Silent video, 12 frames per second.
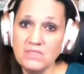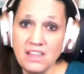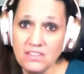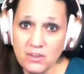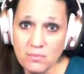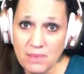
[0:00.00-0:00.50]

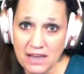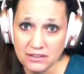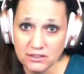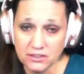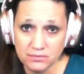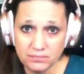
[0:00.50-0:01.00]
the
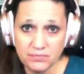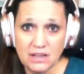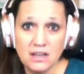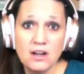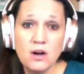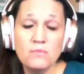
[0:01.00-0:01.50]
better.
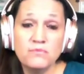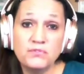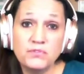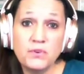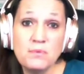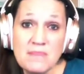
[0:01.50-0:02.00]

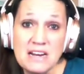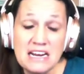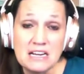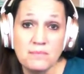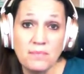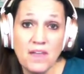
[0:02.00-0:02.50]
For
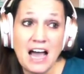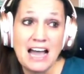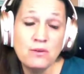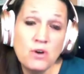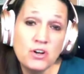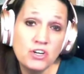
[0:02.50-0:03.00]
me,
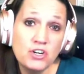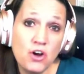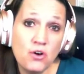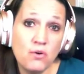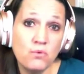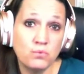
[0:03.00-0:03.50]
I want to
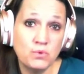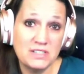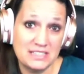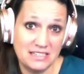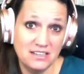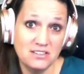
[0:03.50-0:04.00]
know what
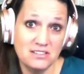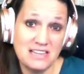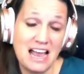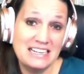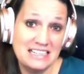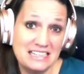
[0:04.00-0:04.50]
skills
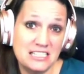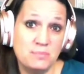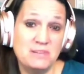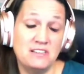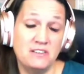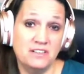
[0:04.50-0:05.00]
I need to
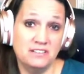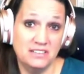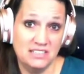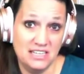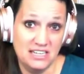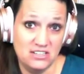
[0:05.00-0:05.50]
specifically
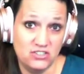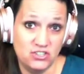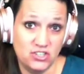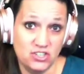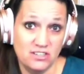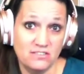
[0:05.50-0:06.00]

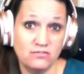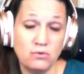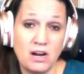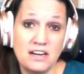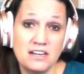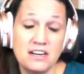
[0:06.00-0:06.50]
teach,
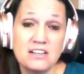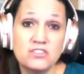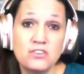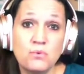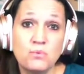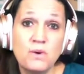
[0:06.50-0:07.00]
right? And
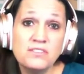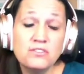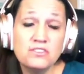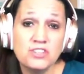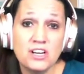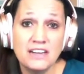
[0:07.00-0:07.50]
so whether
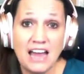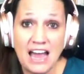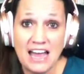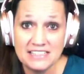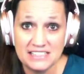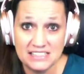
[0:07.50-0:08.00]
the child
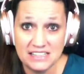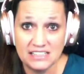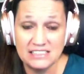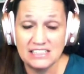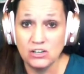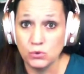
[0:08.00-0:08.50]
has
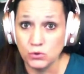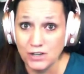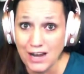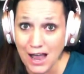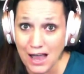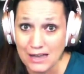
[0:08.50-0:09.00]
dyslexia or
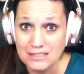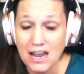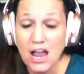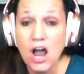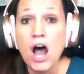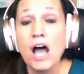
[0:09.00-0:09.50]
not,
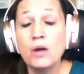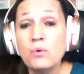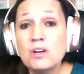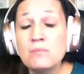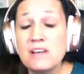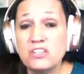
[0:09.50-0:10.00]
I
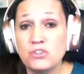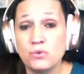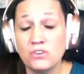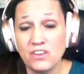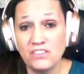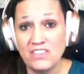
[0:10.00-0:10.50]
want to make
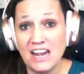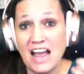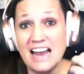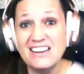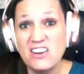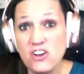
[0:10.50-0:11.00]
sure that
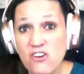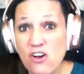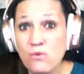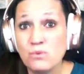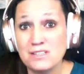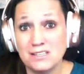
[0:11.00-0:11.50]
I
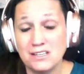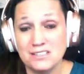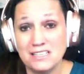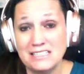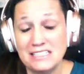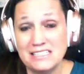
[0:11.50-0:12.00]
know what
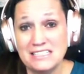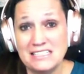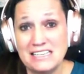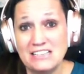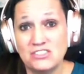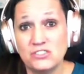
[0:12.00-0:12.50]
skills I need to
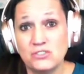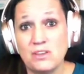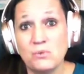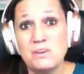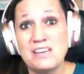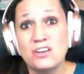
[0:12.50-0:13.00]
teach so
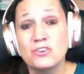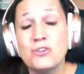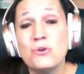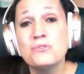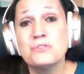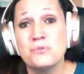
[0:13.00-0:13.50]
that we can
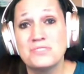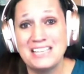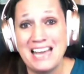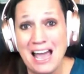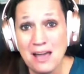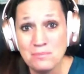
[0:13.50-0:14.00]
close those
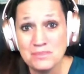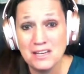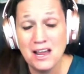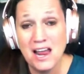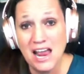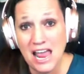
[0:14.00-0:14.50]
gaps
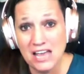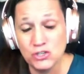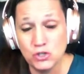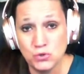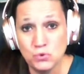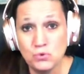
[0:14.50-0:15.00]
as
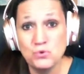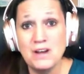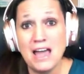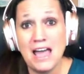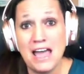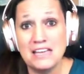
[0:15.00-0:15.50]
soon
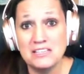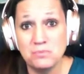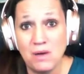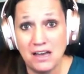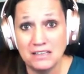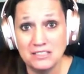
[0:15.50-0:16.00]
as
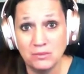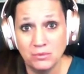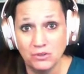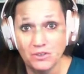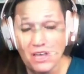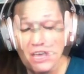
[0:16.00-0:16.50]
possible.
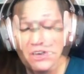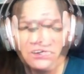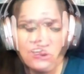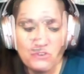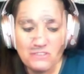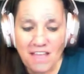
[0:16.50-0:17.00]
I'm
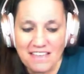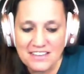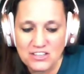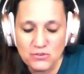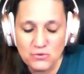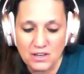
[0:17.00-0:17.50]
so glad that
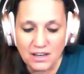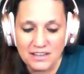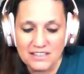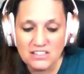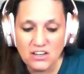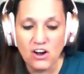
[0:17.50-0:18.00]
you
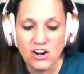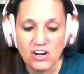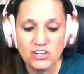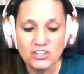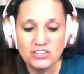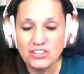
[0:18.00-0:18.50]
guys
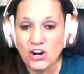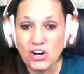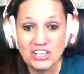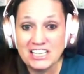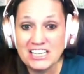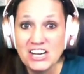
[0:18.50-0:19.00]
are
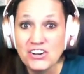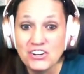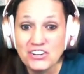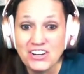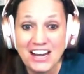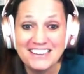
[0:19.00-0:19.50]

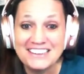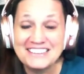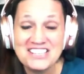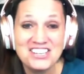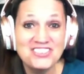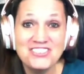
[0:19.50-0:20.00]
here
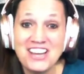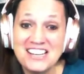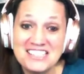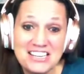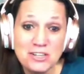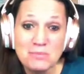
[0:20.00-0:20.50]
and you got to
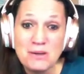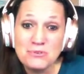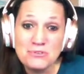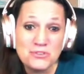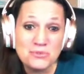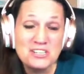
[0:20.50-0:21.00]
hear about those
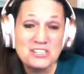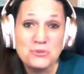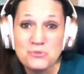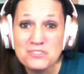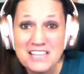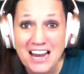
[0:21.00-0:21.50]
3
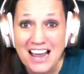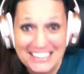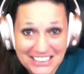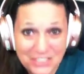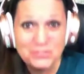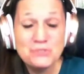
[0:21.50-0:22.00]
tools that I
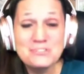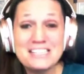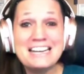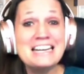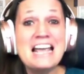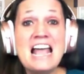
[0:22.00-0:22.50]
love
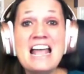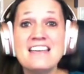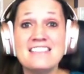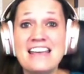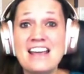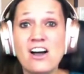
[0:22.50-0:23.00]
using.
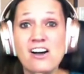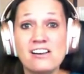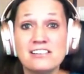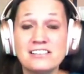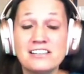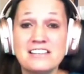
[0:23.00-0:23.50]
They
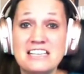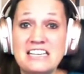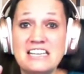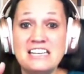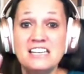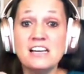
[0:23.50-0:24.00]
are
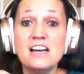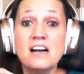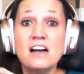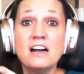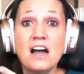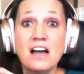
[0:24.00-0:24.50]
the
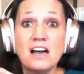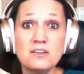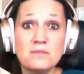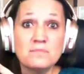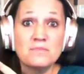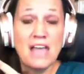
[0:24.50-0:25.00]

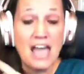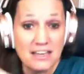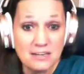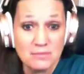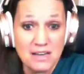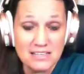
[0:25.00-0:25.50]

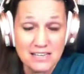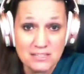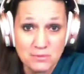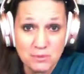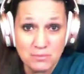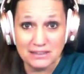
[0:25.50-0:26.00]
ADAM
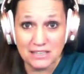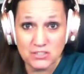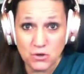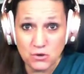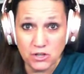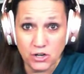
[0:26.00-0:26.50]
assessment by Let's
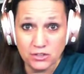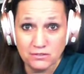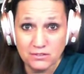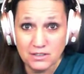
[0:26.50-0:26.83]
Go Learn,